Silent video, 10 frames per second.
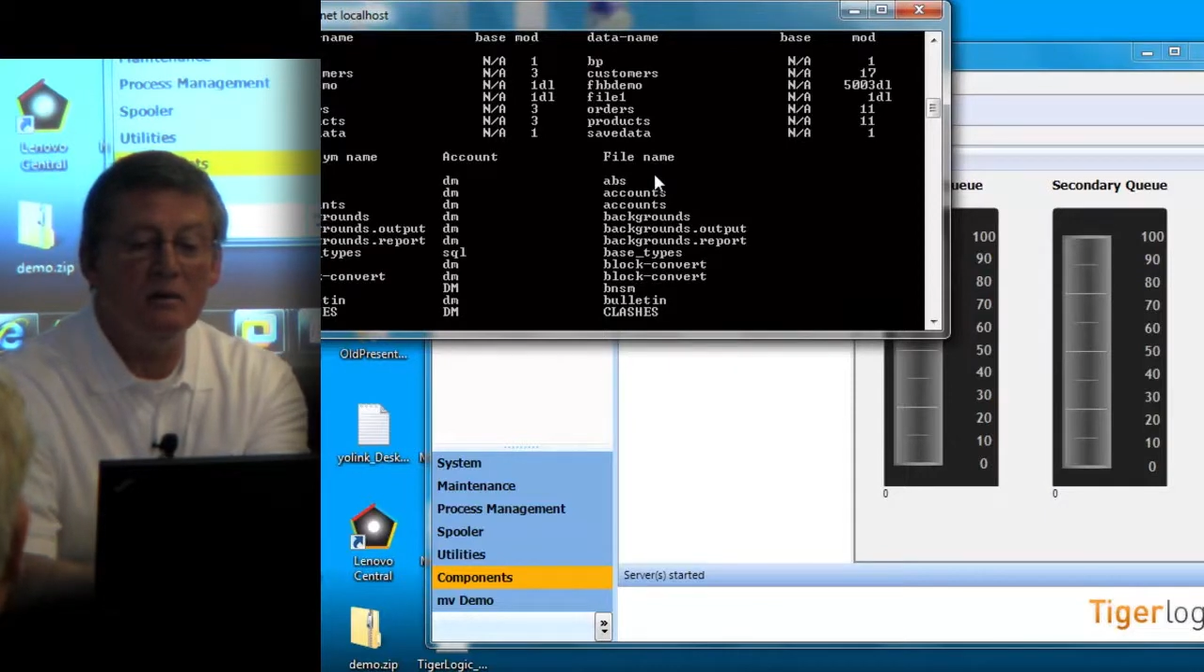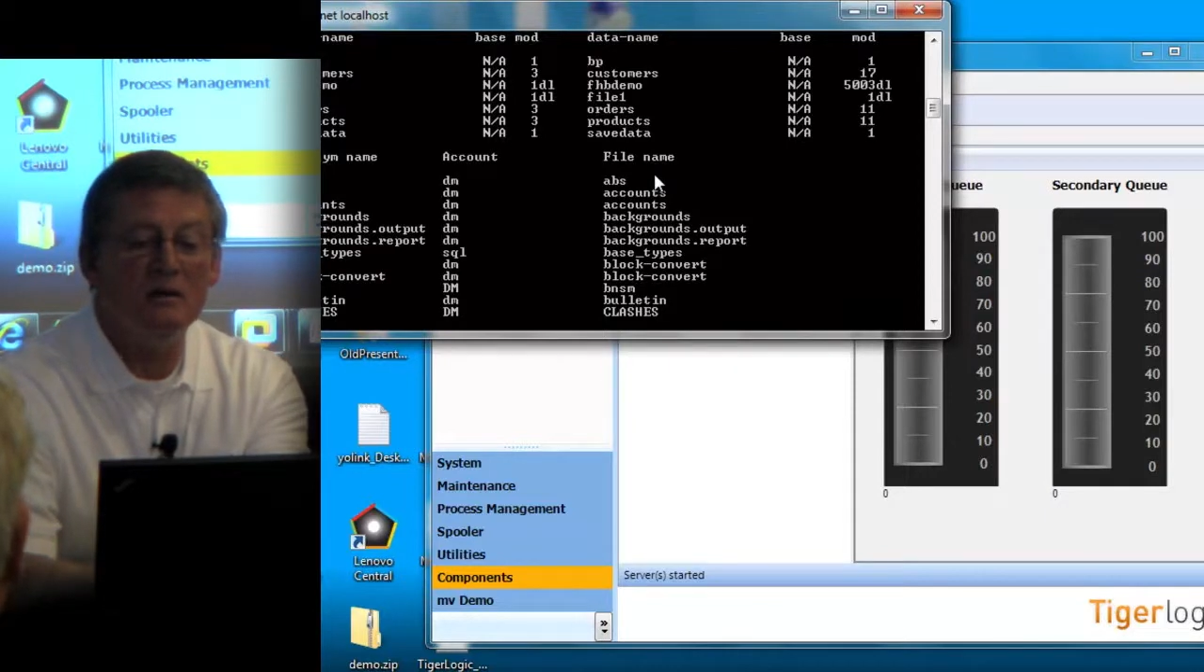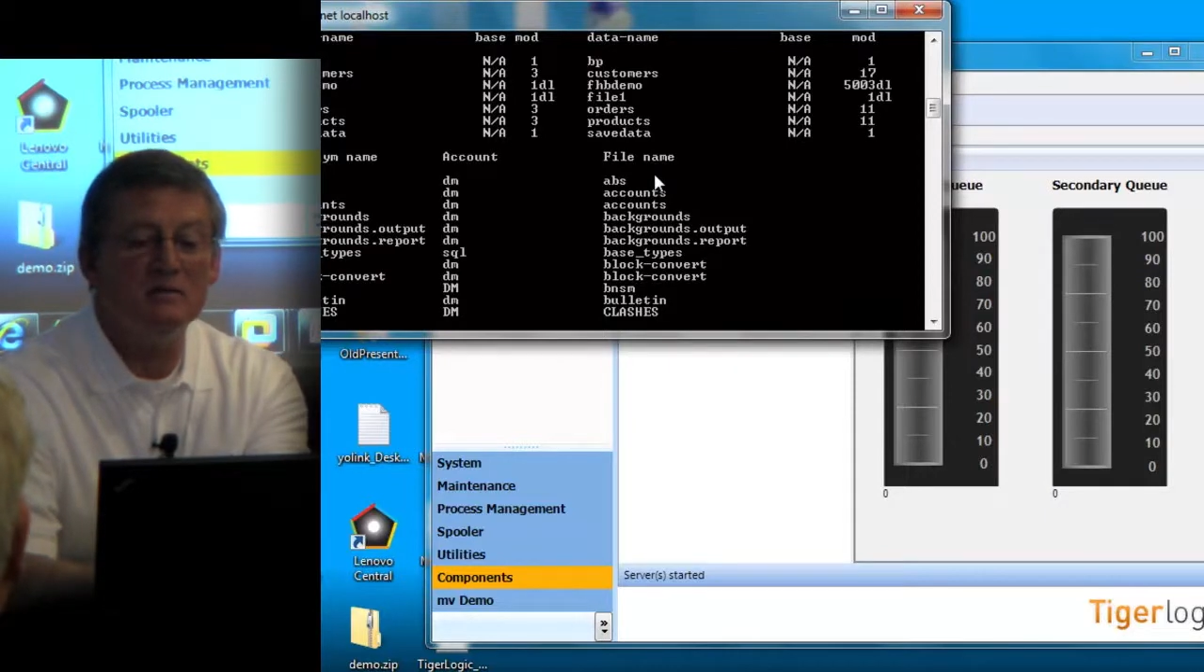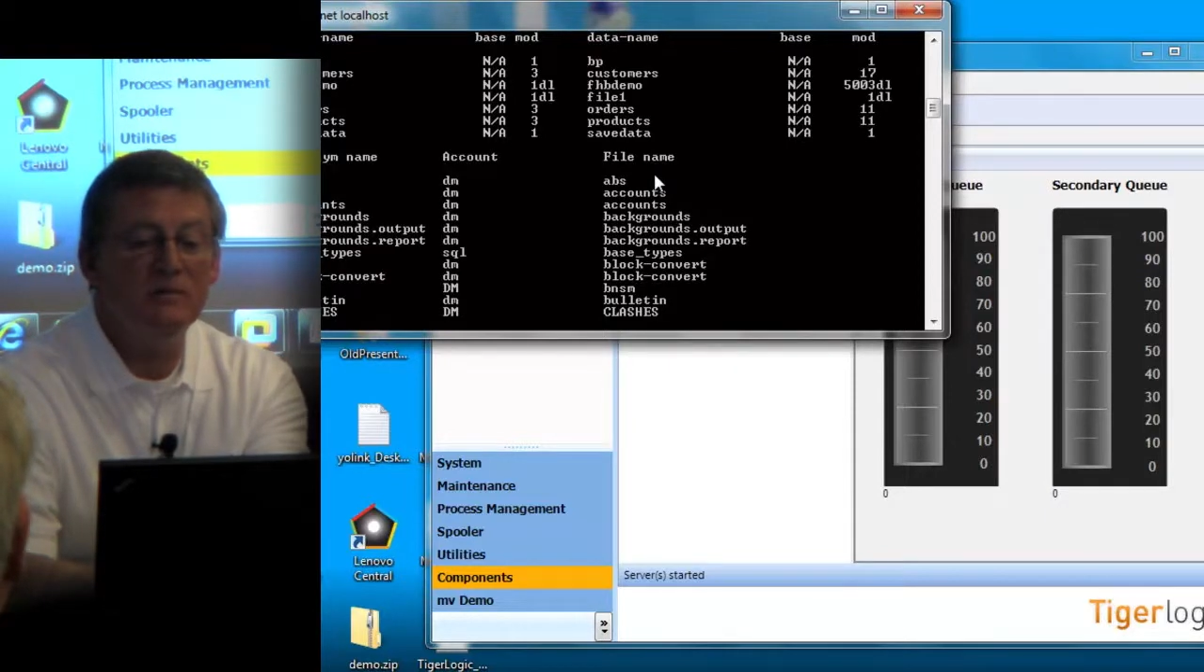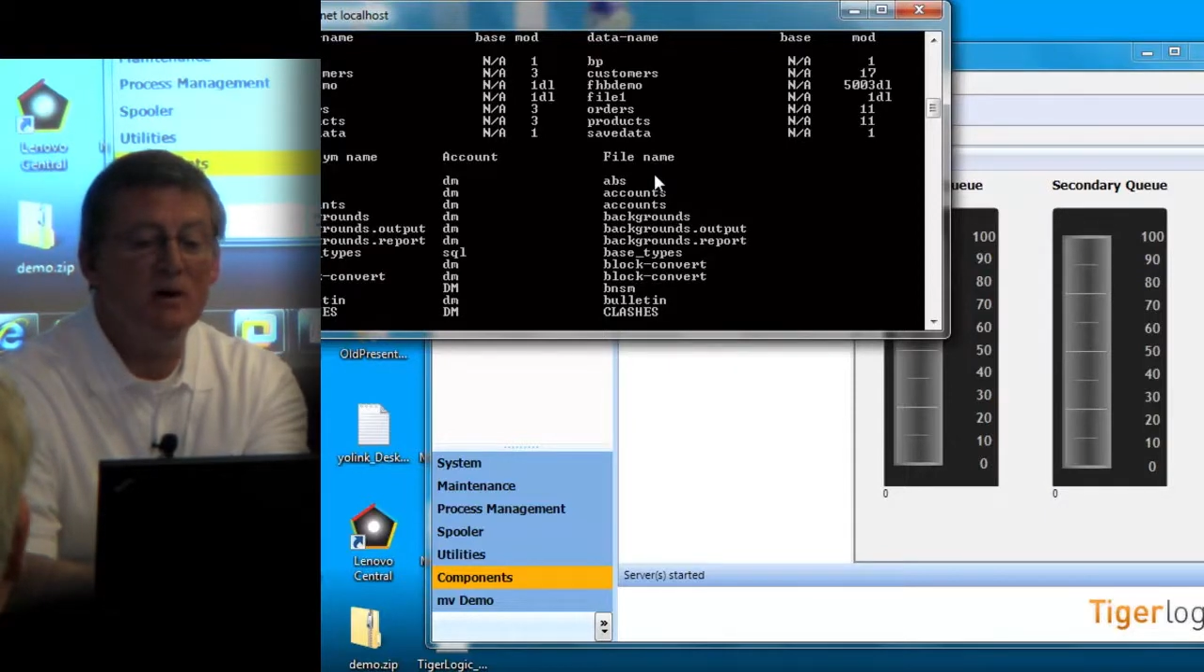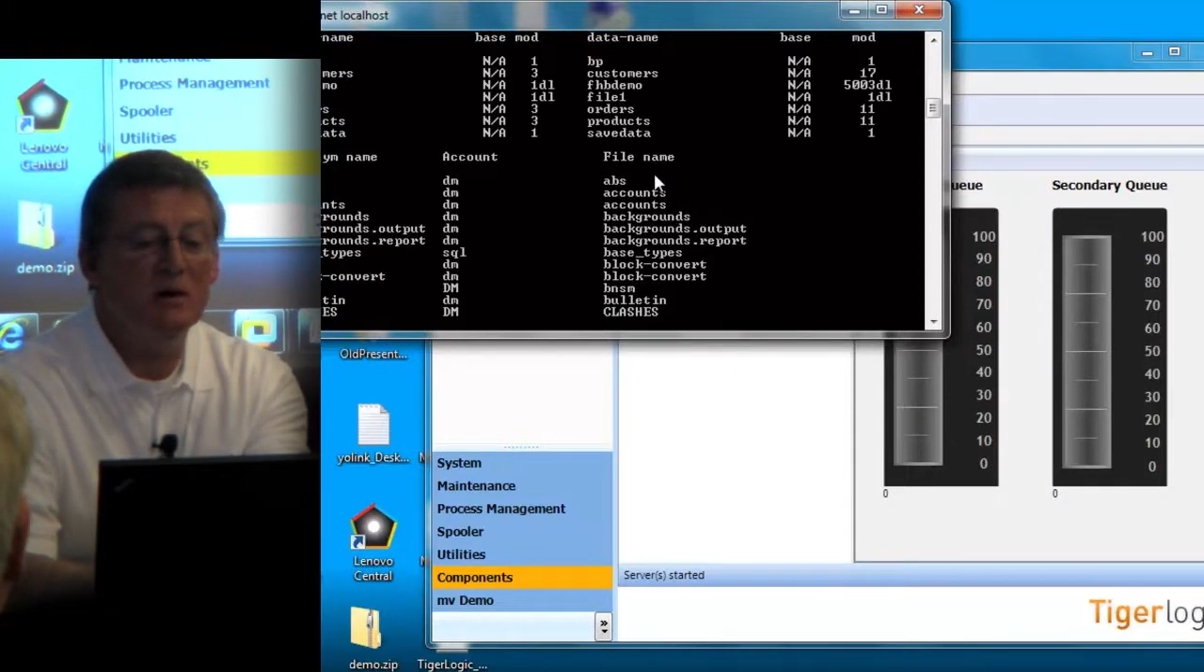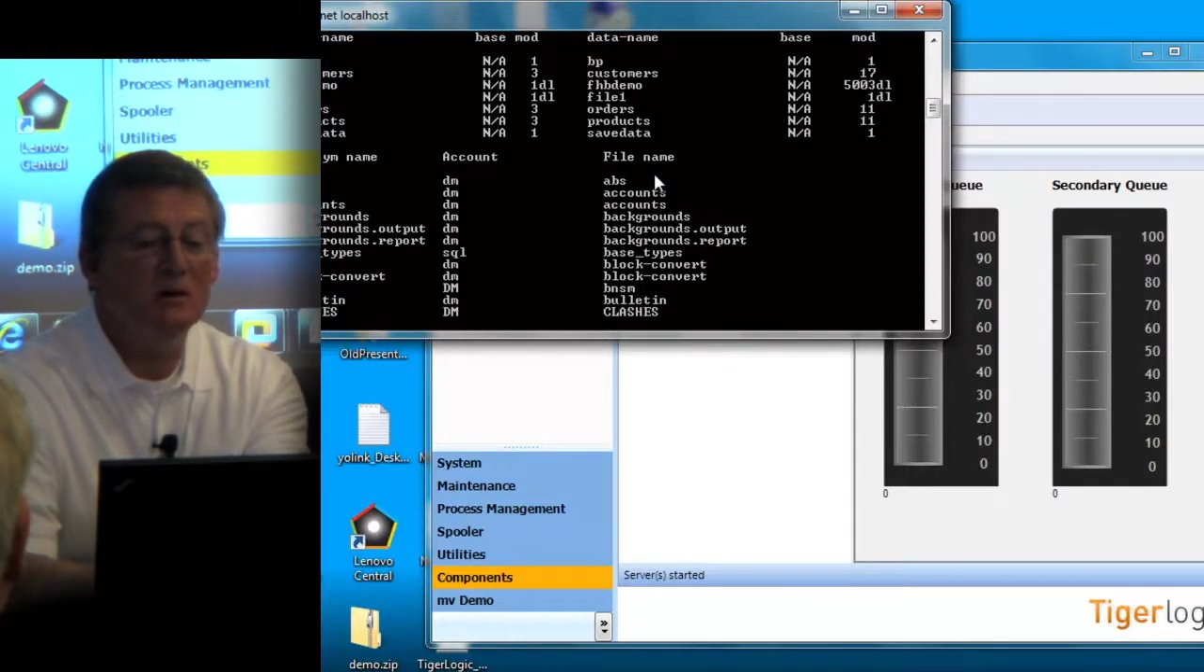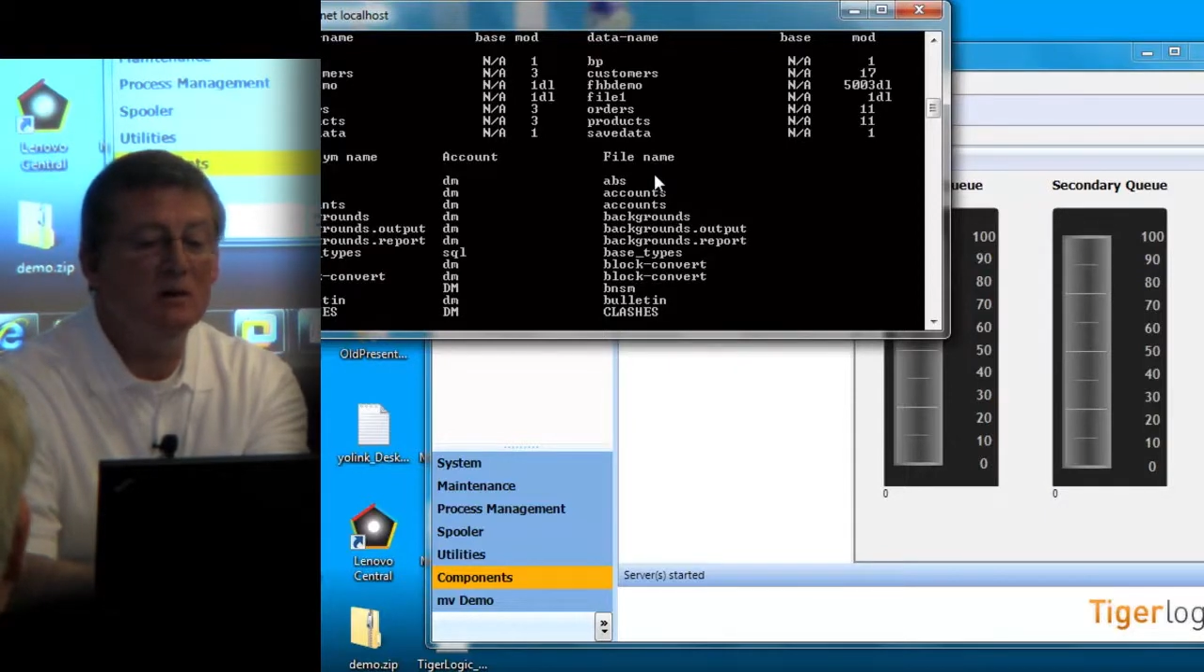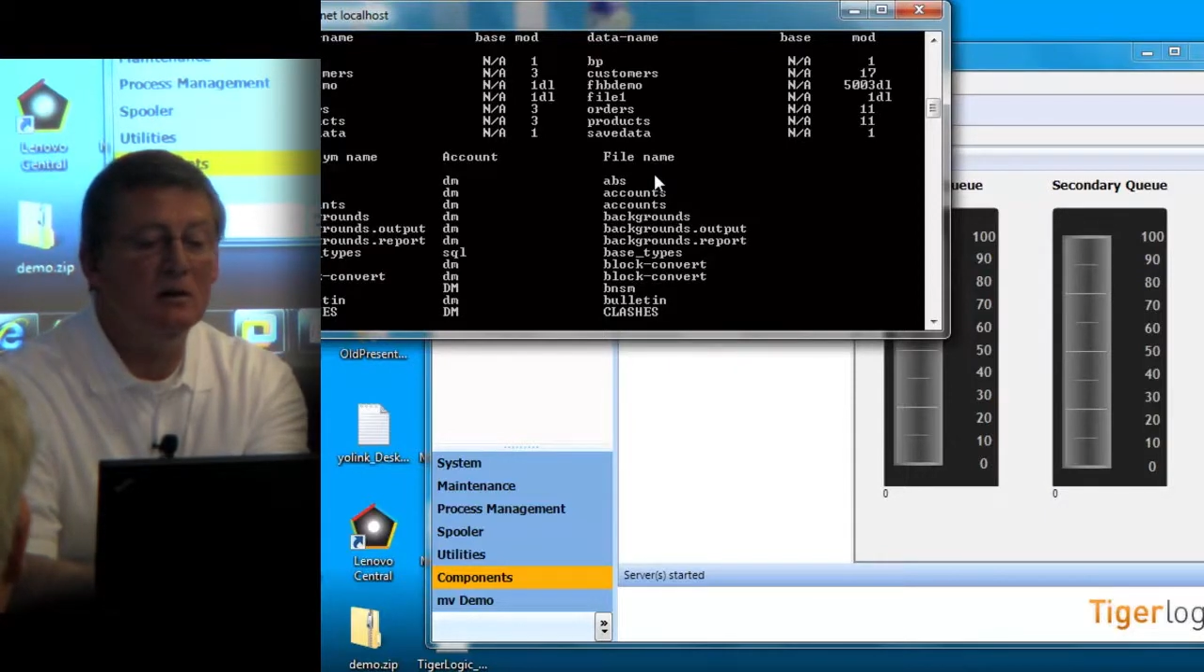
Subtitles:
test file